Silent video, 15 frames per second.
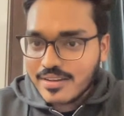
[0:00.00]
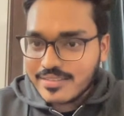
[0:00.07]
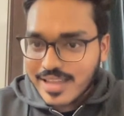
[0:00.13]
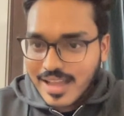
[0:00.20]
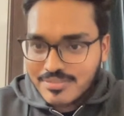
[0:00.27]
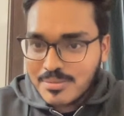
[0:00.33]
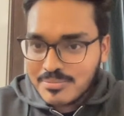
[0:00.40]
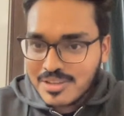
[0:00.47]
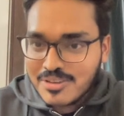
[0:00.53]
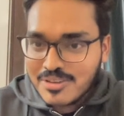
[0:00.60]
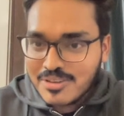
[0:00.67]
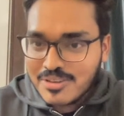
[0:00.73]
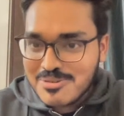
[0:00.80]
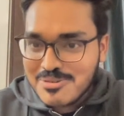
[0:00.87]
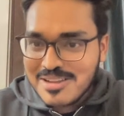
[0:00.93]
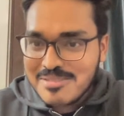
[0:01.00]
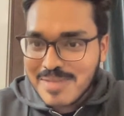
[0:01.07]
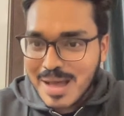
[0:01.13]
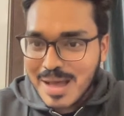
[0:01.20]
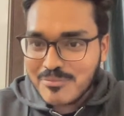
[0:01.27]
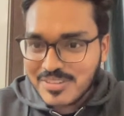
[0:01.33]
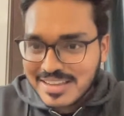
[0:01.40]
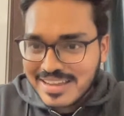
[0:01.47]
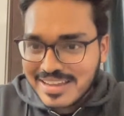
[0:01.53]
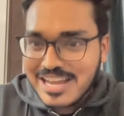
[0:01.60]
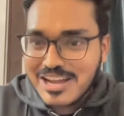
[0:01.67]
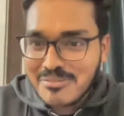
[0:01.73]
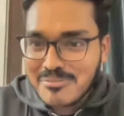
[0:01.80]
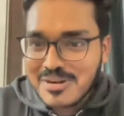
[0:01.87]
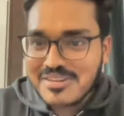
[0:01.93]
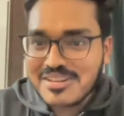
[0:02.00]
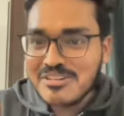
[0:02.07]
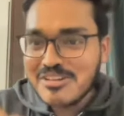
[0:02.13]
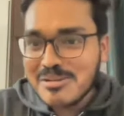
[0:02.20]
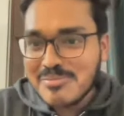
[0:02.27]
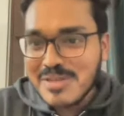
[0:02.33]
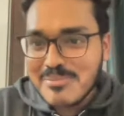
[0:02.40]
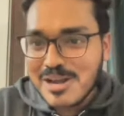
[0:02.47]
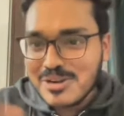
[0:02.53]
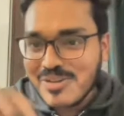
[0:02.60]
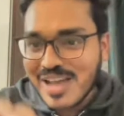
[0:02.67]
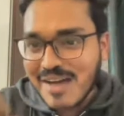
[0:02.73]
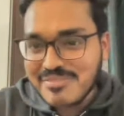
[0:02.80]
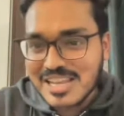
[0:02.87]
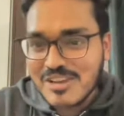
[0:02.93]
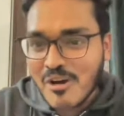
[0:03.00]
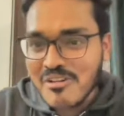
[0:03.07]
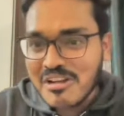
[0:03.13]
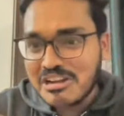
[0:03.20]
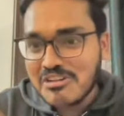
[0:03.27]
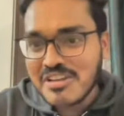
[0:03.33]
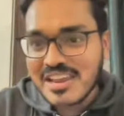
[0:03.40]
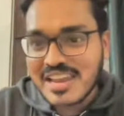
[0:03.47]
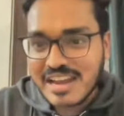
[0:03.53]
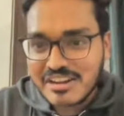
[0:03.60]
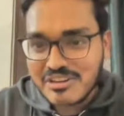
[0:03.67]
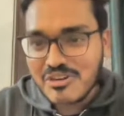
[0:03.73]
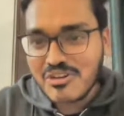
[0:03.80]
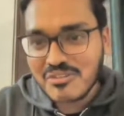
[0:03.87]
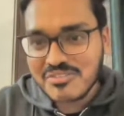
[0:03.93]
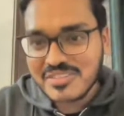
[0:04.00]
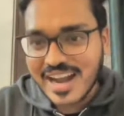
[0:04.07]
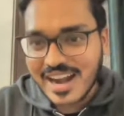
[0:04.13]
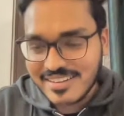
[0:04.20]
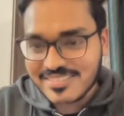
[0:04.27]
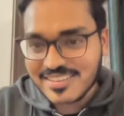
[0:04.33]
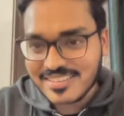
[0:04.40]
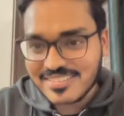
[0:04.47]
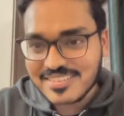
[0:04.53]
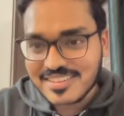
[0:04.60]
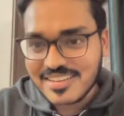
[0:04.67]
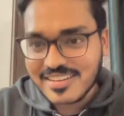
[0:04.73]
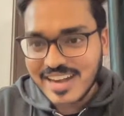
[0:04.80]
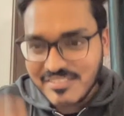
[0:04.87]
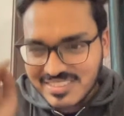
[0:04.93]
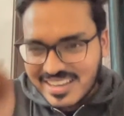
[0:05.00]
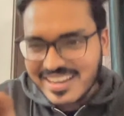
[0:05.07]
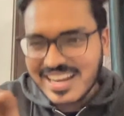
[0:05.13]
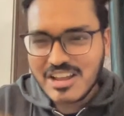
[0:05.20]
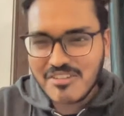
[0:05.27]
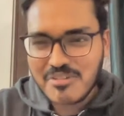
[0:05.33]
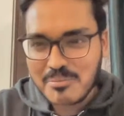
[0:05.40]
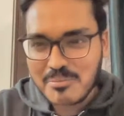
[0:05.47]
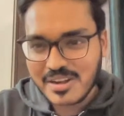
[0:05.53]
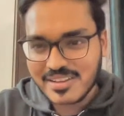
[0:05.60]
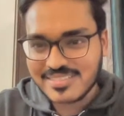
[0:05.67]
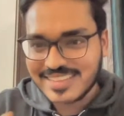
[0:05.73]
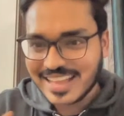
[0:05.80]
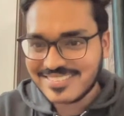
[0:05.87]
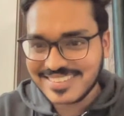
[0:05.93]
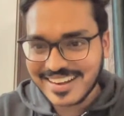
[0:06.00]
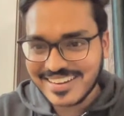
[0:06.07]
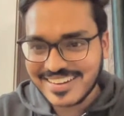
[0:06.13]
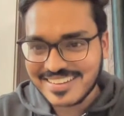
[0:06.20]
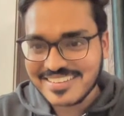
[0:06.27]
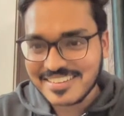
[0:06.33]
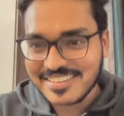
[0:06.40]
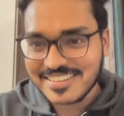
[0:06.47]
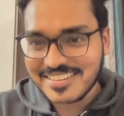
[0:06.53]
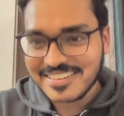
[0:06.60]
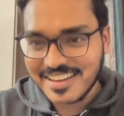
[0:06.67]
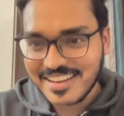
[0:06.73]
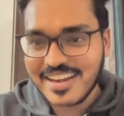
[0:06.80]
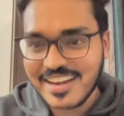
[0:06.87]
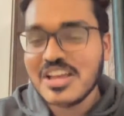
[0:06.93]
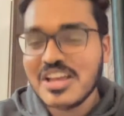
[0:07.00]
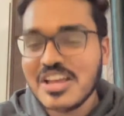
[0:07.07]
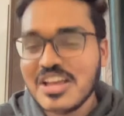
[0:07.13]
They have something called Google Map. With a click of a button, you'll be able to have the longitude and latitude of the addresses, right? With a click of a button, that's it, right?